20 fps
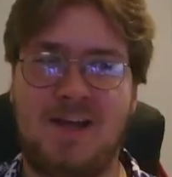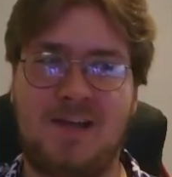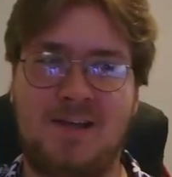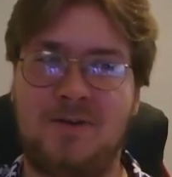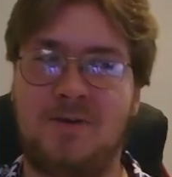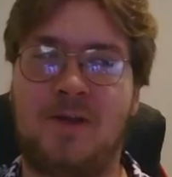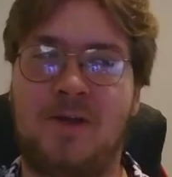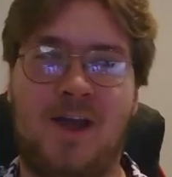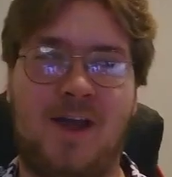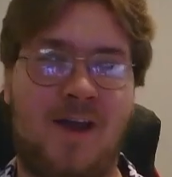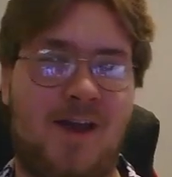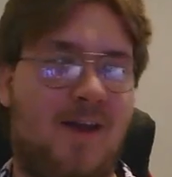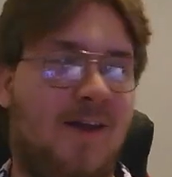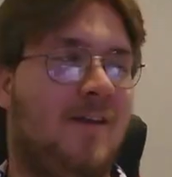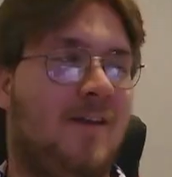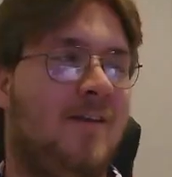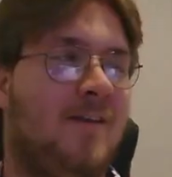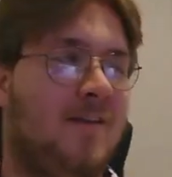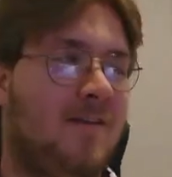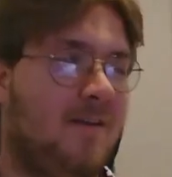you
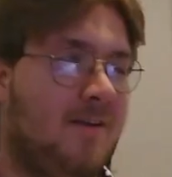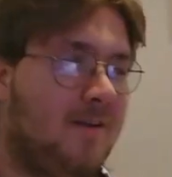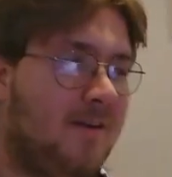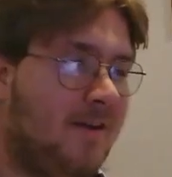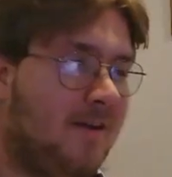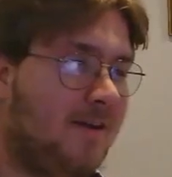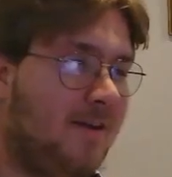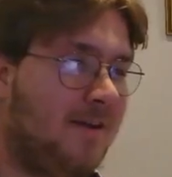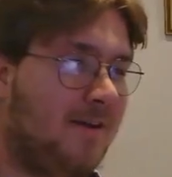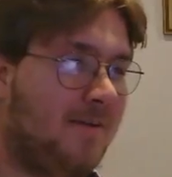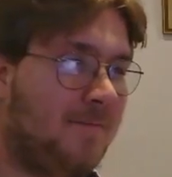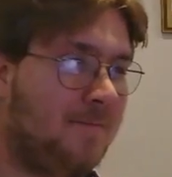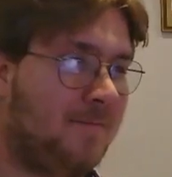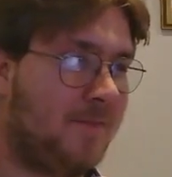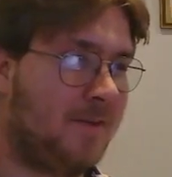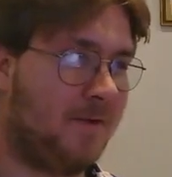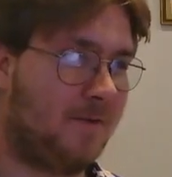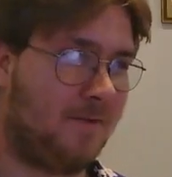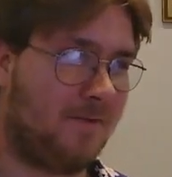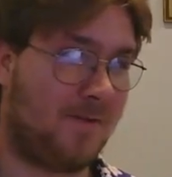can
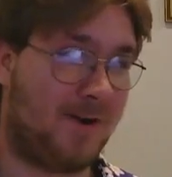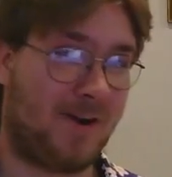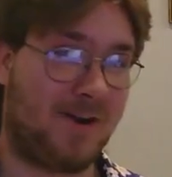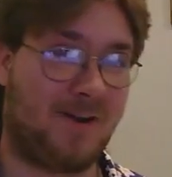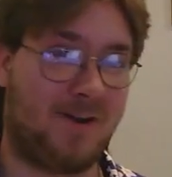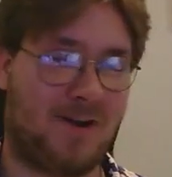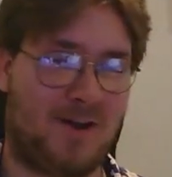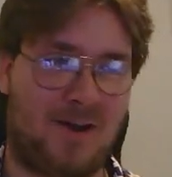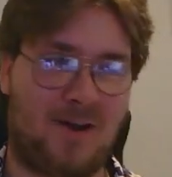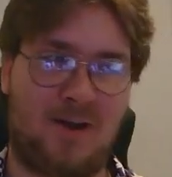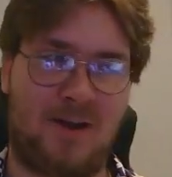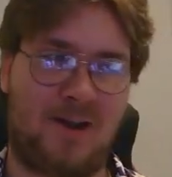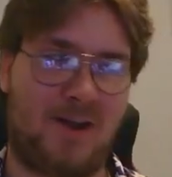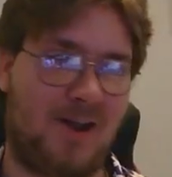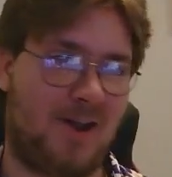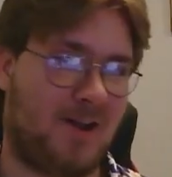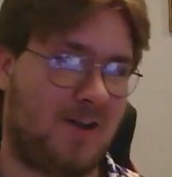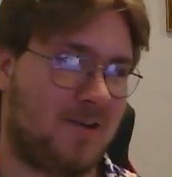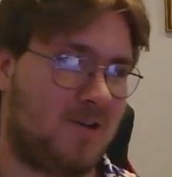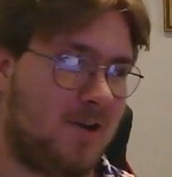run a lot of
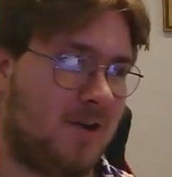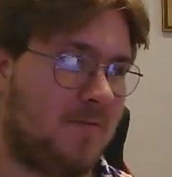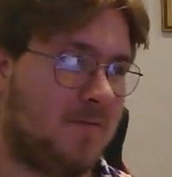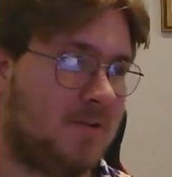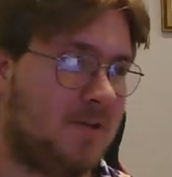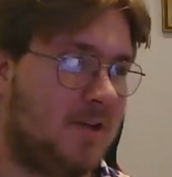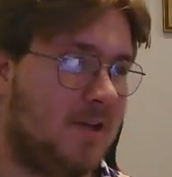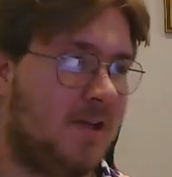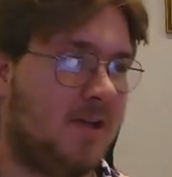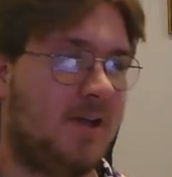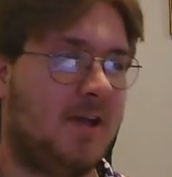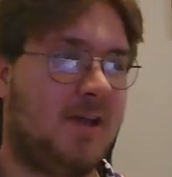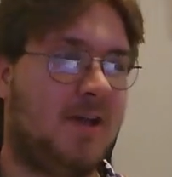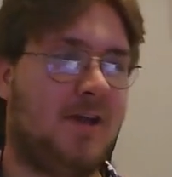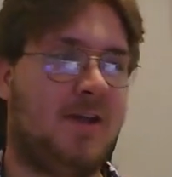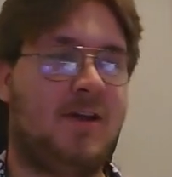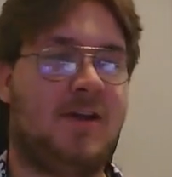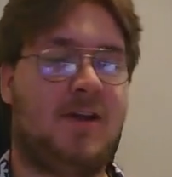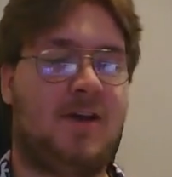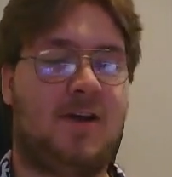hand traps
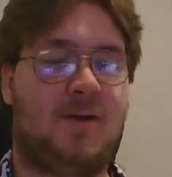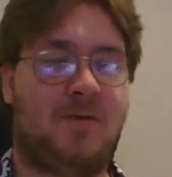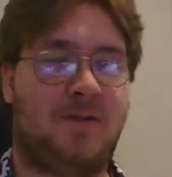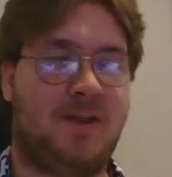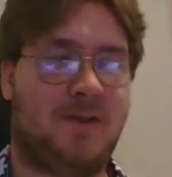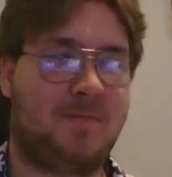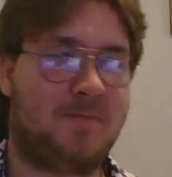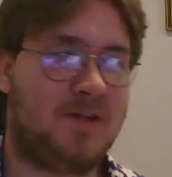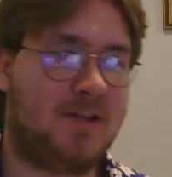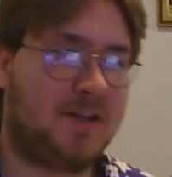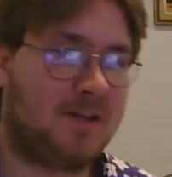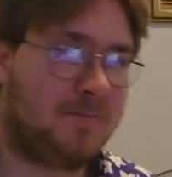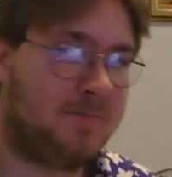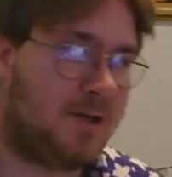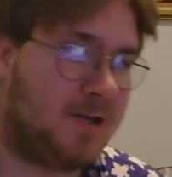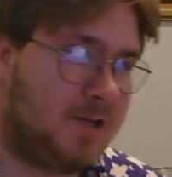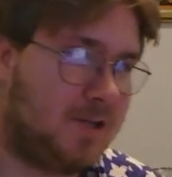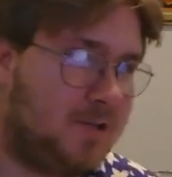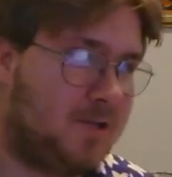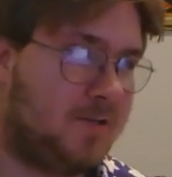without being
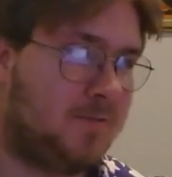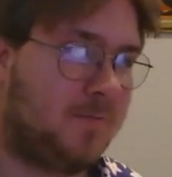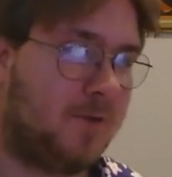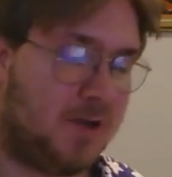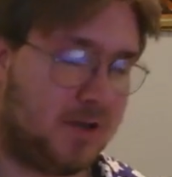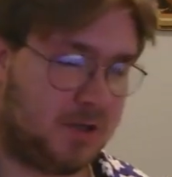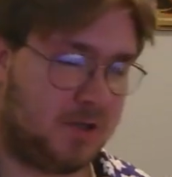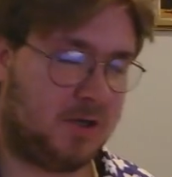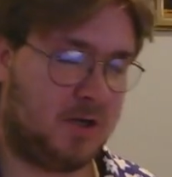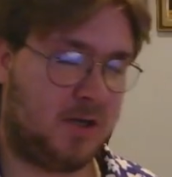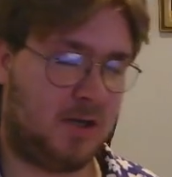punished too much.